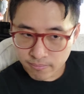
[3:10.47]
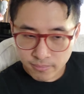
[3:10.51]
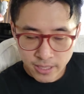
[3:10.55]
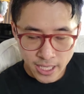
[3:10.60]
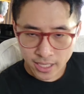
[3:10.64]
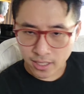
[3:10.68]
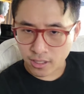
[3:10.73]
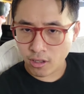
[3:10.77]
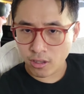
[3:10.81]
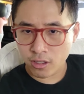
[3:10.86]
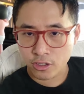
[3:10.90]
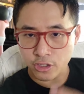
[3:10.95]

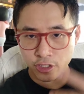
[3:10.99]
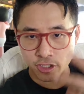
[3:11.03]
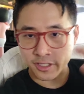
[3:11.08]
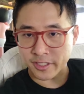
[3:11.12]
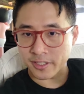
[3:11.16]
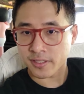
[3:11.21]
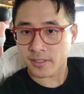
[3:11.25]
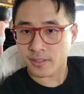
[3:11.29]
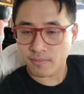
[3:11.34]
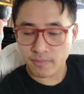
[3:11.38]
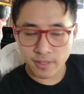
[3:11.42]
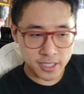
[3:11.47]

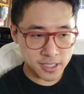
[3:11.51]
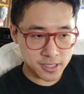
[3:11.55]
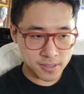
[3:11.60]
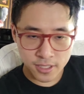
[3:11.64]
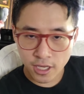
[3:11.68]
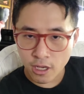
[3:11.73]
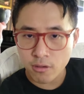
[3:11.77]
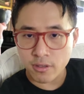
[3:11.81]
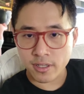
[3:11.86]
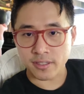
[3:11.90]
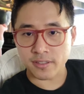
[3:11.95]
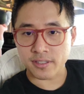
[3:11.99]
technologies, these
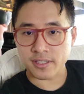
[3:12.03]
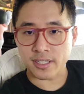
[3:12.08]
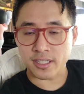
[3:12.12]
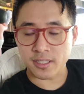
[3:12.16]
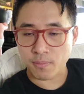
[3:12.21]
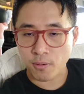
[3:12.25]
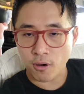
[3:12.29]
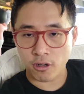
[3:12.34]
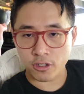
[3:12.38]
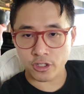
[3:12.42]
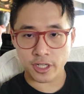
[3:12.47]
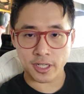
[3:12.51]
tokens,
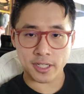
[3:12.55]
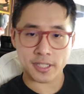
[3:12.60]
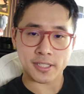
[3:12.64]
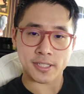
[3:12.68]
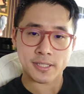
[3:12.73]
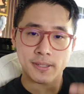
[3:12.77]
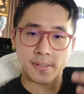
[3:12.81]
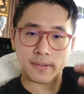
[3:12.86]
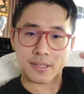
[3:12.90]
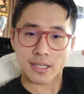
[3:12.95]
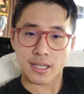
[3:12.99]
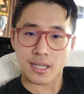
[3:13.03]
these
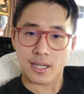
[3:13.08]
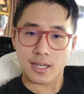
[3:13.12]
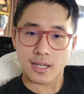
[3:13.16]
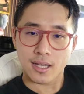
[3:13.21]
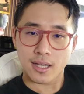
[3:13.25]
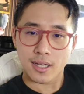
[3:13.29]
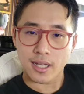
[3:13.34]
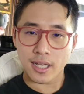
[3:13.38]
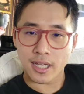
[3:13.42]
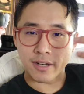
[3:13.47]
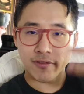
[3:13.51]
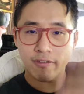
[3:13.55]
projects,
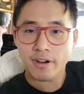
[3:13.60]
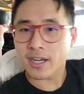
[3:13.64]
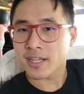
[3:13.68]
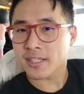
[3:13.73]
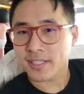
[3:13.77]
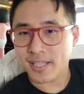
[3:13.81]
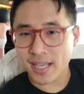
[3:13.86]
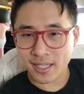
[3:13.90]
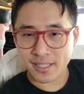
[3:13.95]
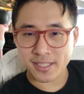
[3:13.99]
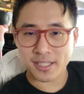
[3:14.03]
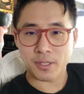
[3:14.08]
in a very
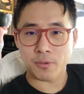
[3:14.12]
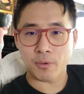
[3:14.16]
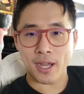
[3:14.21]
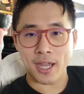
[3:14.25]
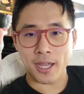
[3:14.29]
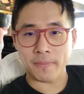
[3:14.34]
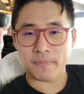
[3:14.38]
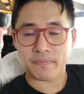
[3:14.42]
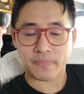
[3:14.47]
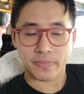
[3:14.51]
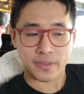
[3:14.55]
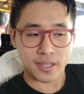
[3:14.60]
sexy
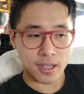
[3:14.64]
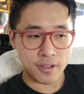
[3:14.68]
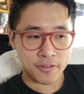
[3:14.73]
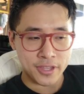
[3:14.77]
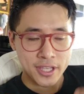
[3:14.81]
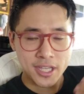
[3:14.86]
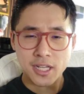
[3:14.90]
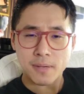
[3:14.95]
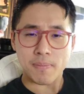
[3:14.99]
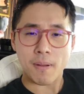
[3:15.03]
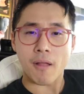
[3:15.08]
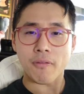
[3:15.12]
way.
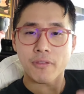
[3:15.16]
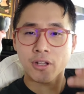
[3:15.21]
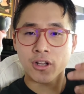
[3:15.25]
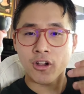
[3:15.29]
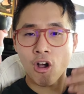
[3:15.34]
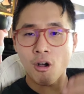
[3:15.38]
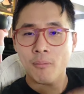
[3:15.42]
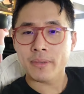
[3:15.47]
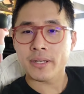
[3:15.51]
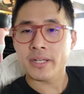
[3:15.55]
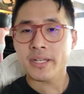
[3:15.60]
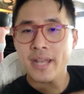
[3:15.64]
Think about the
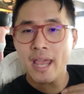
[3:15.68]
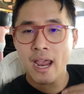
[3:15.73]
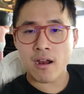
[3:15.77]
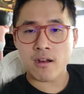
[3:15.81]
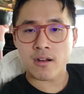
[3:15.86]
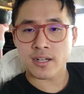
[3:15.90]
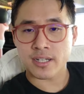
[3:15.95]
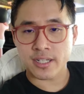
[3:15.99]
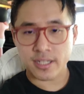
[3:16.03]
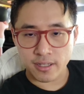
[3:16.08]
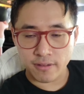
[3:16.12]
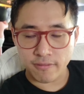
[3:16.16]
common
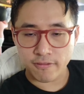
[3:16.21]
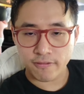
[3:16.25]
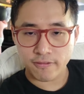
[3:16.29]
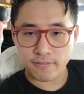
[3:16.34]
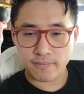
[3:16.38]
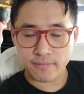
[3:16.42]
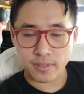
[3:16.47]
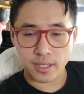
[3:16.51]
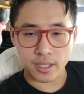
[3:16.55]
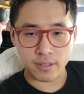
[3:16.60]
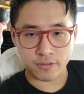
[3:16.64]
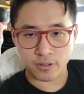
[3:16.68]
narrative
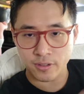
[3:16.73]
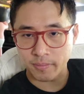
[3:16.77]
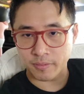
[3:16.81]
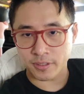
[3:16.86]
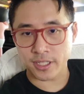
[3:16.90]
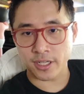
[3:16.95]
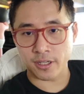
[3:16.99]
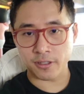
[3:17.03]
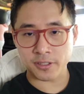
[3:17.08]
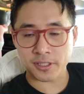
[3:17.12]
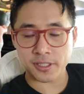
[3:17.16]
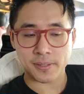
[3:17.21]
of
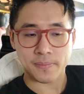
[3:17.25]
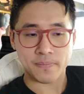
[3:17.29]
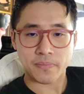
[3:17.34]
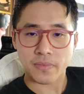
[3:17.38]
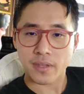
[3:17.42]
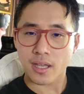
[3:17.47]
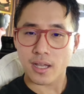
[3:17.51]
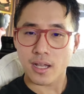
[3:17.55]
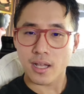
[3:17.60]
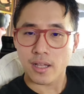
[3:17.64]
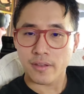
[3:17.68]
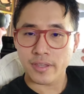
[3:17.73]
cryptos.
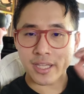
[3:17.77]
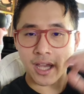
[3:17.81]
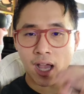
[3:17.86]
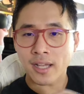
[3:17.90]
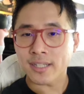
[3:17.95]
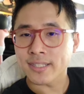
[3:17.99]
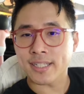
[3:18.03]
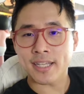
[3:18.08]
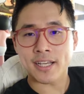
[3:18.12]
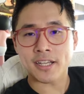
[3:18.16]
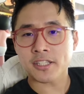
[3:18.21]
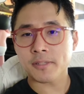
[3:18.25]
The
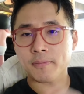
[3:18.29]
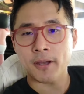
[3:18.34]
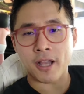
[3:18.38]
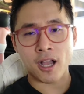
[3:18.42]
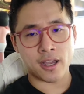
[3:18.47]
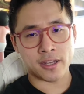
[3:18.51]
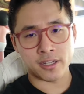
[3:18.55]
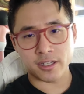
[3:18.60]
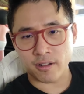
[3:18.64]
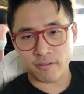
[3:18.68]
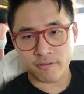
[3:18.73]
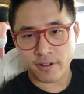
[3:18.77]
ideas
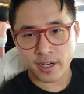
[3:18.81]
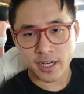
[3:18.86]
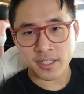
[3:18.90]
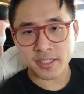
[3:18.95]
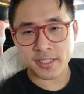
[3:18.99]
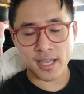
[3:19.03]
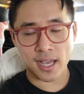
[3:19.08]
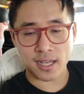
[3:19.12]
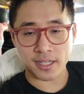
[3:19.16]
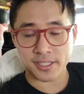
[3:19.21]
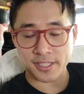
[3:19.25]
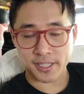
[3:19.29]
behind that are very
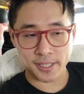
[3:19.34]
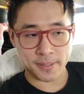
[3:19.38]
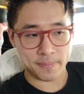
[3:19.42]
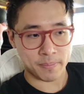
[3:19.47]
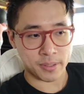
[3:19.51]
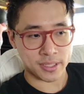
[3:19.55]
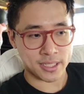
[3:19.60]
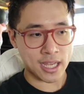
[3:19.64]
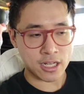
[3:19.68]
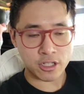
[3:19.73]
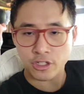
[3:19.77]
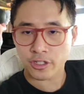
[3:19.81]
sexy.
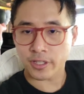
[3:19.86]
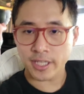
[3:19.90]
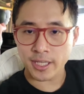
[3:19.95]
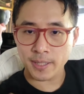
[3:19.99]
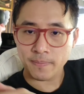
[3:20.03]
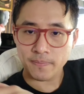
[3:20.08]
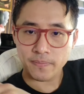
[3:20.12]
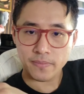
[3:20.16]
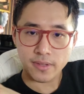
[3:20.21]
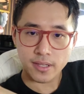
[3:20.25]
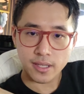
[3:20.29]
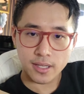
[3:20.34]

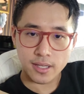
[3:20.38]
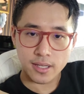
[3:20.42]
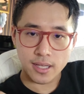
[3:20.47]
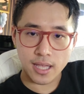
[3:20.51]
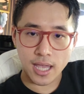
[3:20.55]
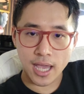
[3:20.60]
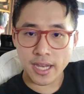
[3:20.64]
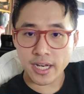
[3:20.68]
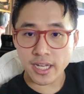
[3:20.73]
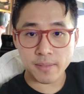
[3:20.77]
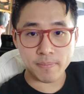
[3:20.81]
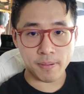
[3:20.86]
Potentially
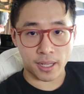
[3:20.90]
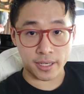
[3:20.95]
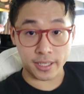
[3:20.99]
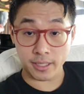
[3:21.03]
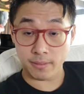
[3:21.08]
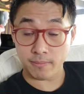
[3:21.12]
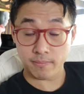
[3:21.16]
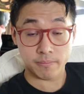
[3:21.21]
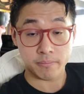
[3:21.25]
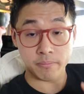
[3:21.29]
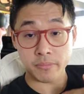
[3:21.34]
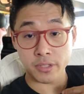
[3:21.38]
anybody,
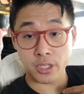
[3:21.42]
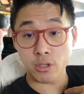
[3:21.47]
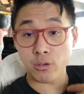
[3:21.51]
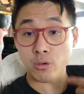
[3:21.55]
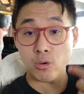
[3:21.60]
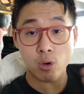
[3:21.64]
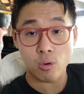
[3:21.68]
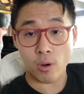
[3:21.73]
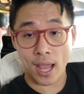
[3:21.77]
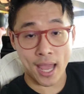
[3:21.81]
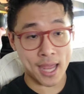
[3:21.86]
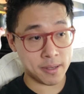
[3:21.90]

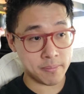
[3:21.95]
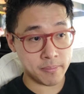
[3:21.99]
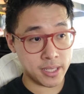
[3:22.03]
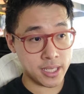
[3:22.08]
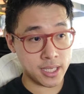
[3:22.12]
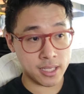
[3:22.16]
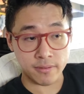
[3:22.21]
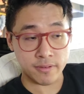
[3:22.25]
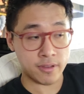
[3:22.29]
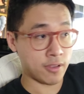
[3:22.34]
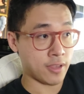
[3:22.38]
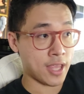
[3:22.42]
you and
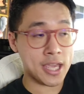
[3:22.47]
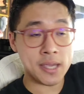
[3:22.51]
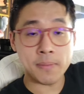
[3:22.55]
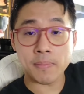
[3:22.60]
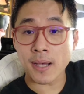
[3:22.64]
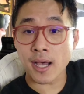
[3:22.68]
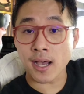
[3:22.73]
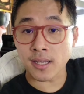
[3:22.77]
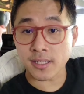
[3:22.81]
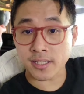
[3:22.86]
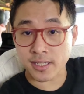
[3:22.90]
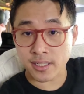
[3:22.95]
me, the
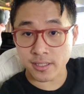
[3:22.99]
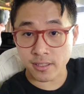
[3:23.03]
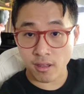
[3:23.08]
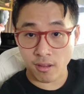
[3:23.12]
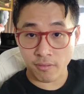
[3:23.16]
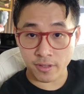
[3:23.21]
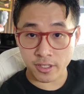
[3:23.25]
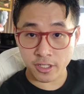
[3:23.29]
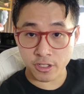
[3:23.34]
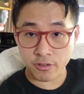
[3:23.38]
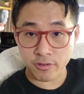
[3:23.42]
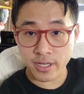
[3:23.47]
layperson
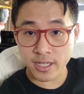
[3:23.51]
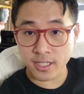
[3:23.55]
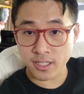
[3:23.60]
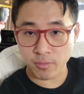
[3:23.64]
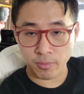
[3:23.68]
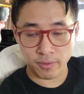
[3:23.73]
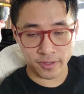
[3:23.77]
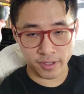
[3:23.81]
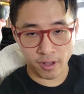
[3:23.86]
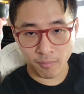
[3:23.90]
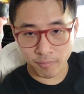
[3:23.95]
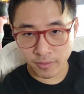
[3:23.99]
on the
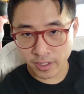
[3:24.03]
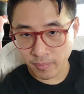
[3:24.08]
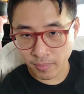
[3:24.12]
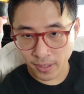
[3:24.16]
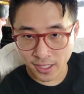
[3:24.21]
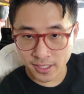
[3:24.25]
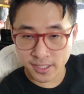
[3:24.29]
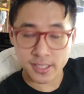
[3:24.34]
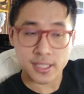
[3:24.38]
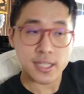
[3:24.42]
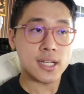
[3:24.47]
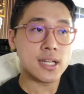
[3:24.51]
street with the
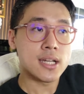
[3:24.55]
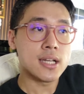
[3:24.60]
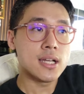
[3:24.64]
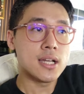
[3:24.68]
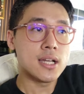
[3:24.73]
omnibus,